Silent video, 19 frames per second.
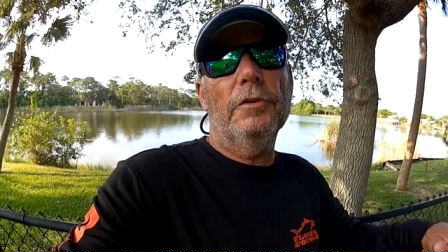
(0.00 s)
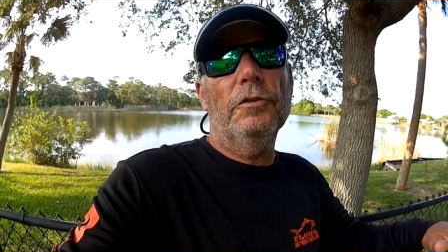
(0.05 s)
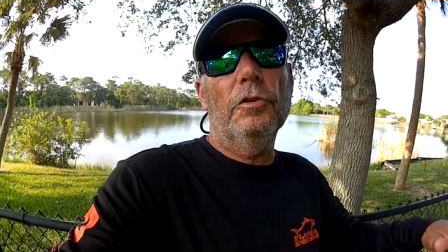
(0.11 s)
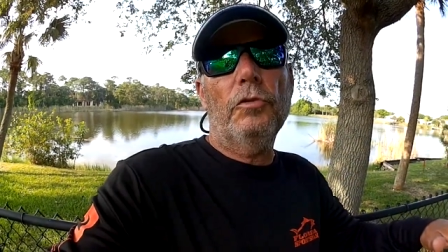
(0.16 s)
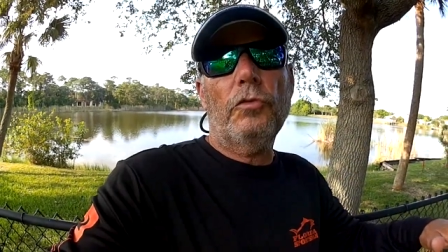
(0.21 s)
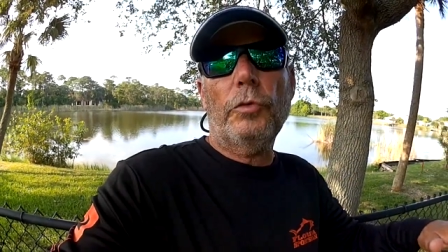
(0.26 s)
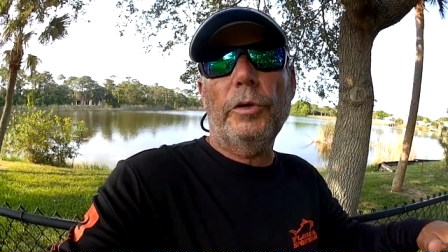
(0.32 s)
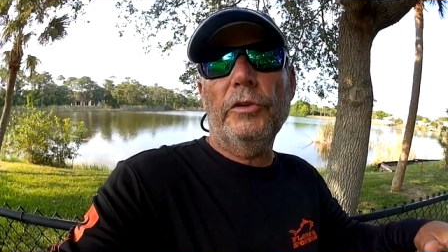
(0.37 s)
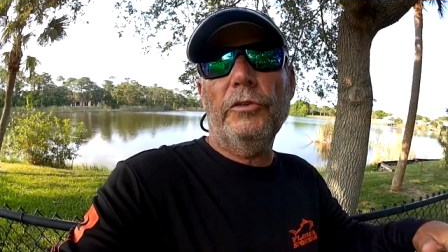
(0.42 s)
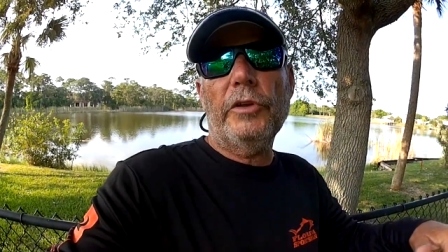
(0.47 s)

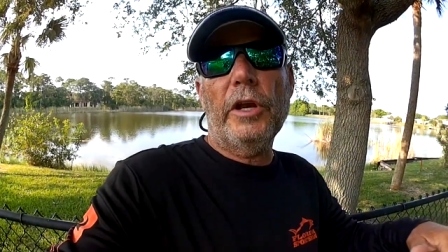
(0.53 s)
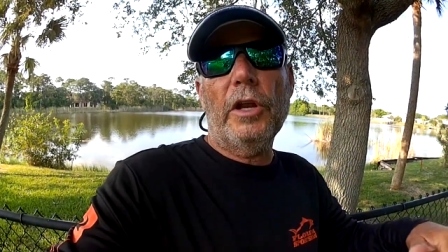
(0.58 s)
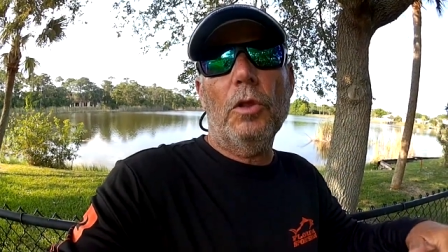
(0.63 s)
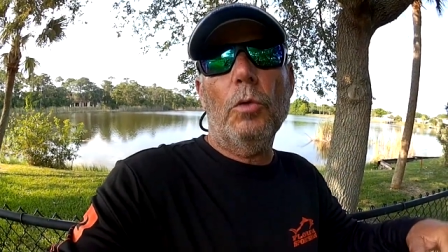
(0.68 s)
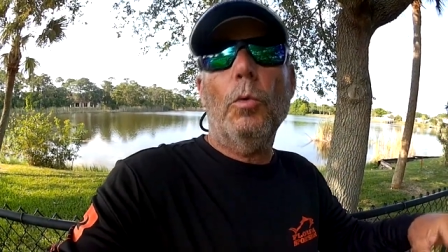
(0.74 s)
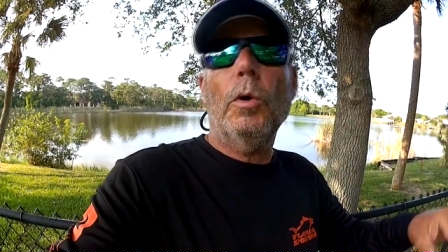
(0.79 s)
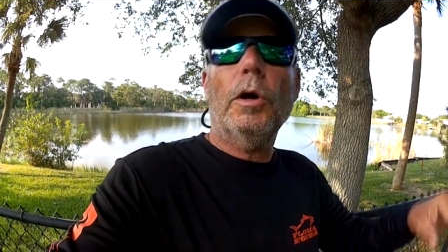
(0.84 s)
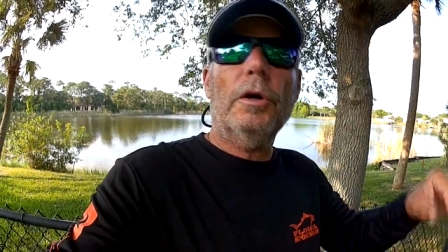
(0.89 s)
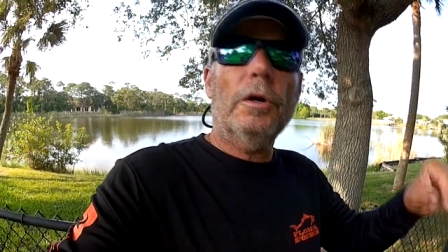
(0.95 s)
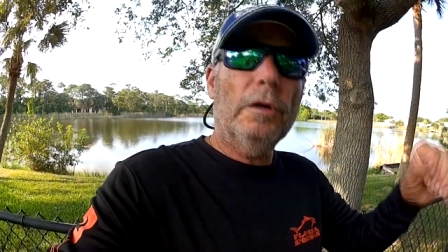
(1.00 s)
nutrients out of the
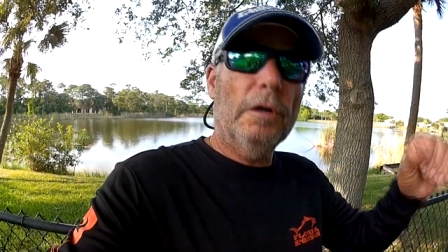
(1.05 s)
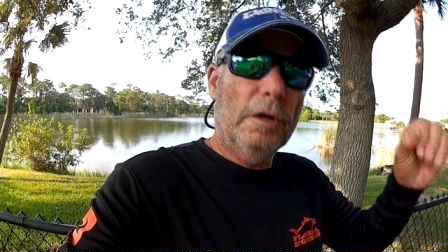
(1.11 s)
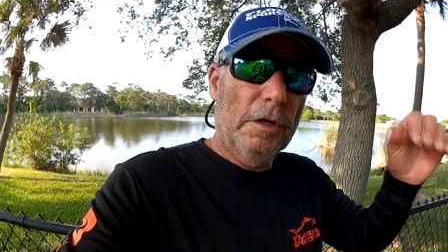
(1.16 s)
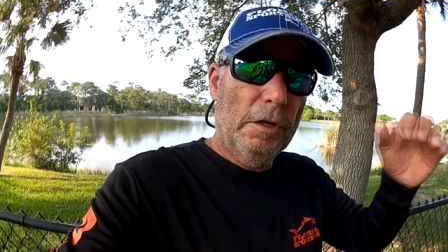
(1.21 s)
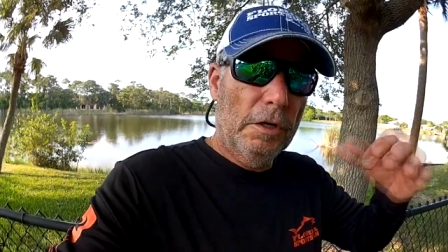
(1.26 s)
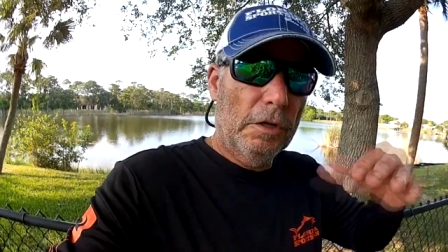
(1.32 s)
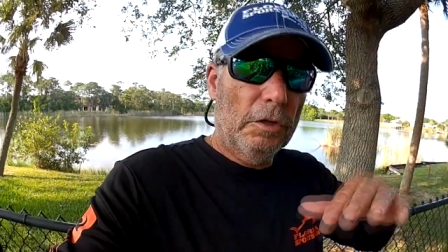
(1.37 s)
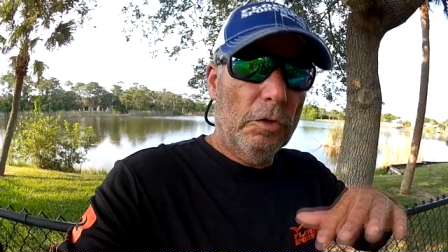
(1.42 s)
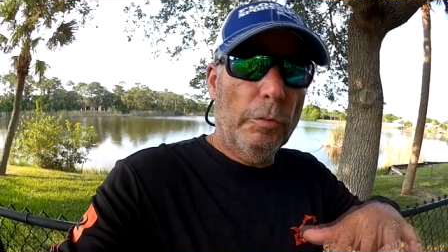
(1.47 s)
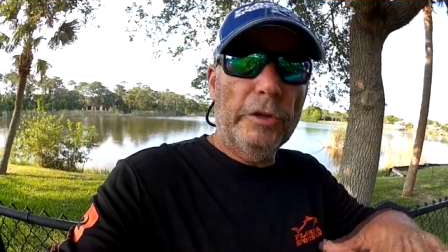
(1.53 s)
water,
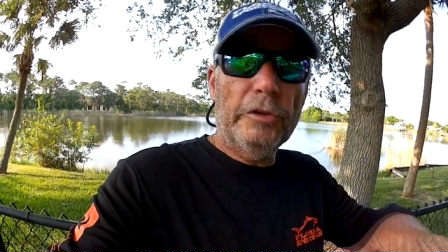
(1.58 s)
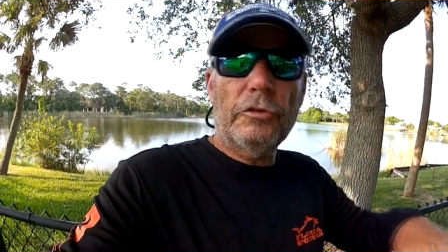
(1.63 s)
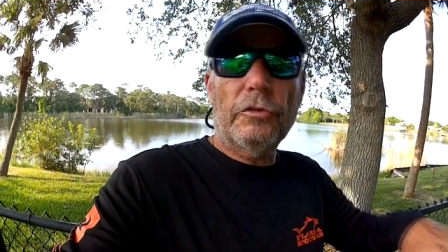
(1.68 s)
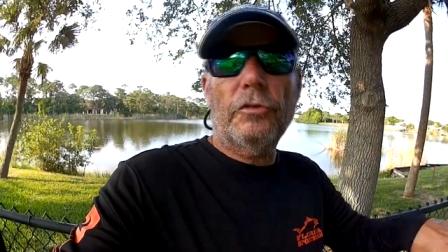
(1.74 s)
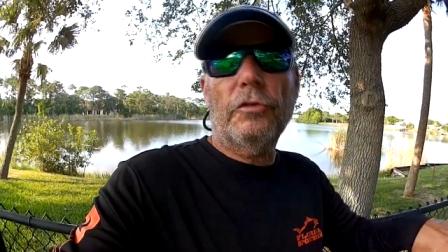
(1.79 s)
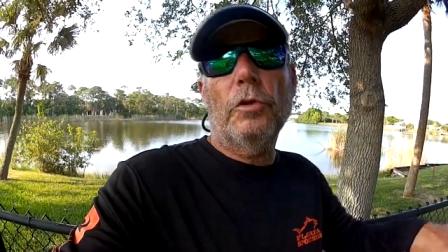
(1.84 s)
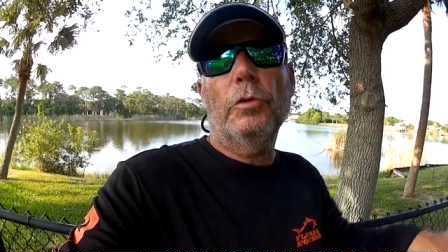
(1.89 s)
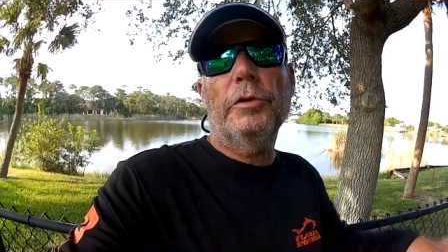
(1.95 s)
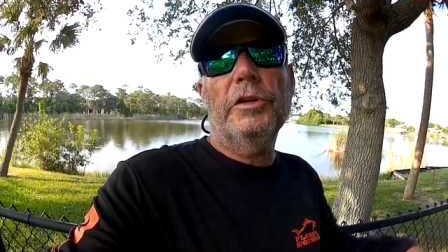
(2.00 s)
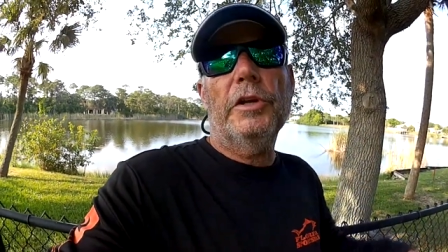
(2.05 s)
the weeds will
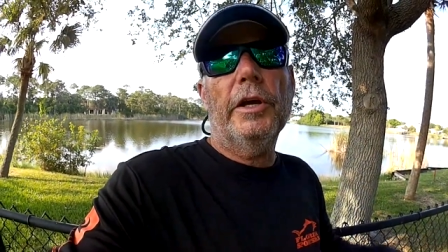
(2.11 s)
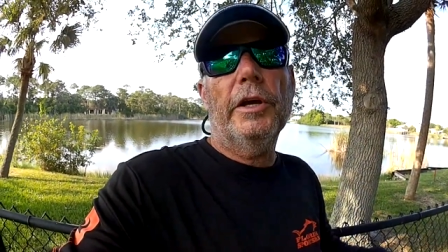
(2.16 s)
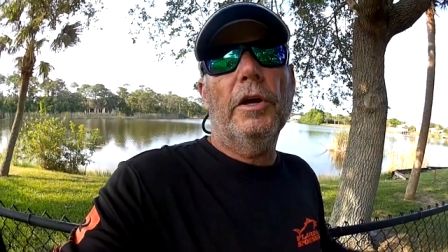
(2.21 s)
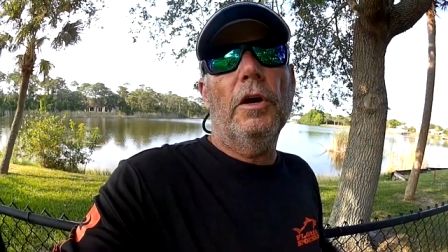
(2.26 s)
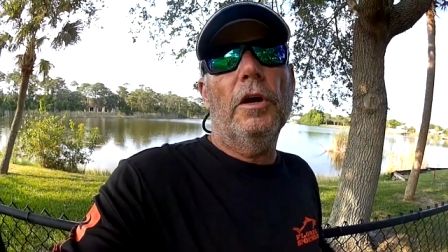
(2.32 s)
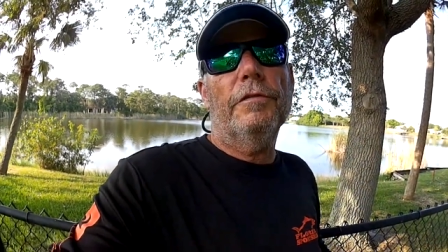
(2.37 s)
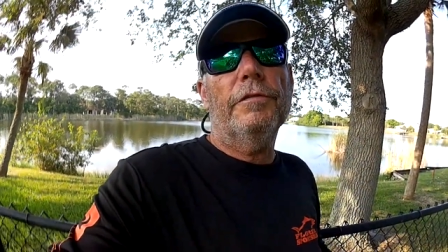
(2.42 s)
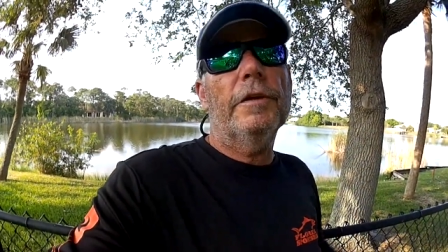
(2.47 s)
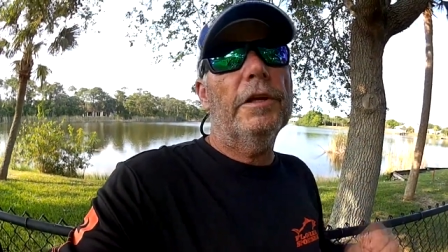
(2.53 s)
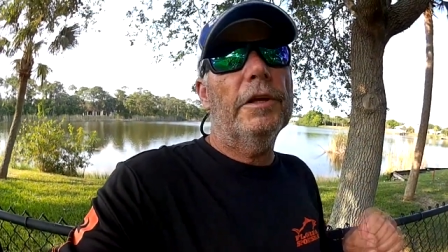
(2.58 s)
slowly die
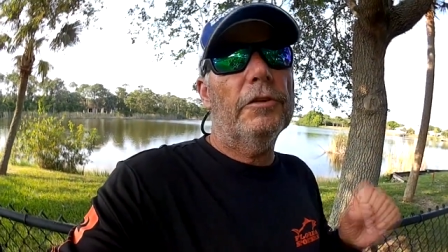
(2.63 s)
off.